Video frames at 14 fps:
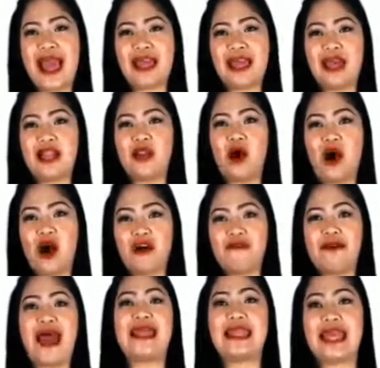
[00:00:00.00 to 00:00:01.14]
angle of
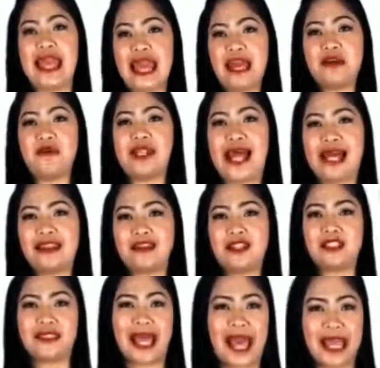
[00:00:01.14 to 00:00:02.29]
an
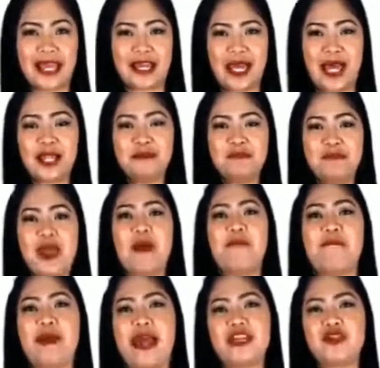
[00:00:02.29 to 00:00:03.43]
equilateral triangle
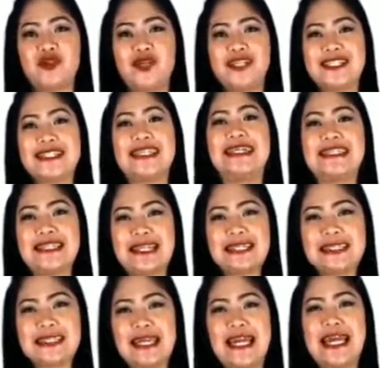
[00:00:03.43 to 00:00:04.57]
measures
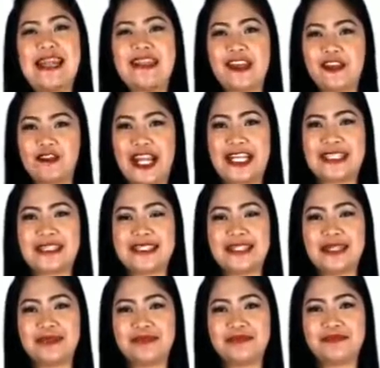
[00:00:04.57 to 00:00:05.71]
60 degrees.
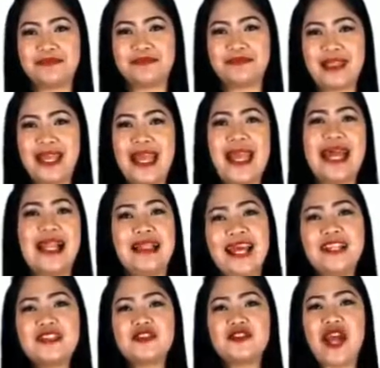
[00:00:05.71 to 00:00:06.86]
Let
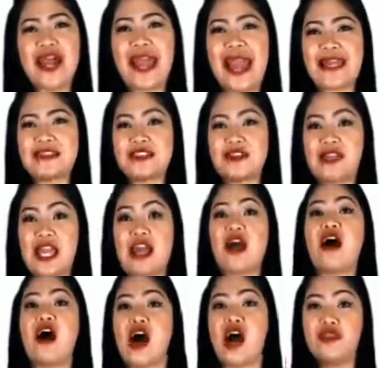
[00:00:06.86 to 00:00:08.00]
us try answering
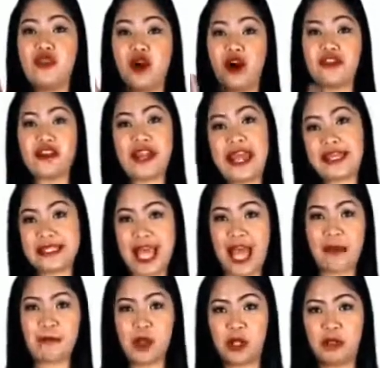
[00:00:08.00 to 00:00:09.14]
another
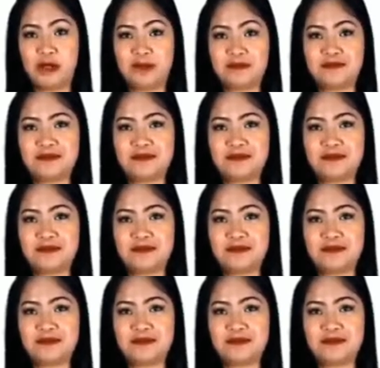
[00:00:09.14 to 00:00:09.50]
example.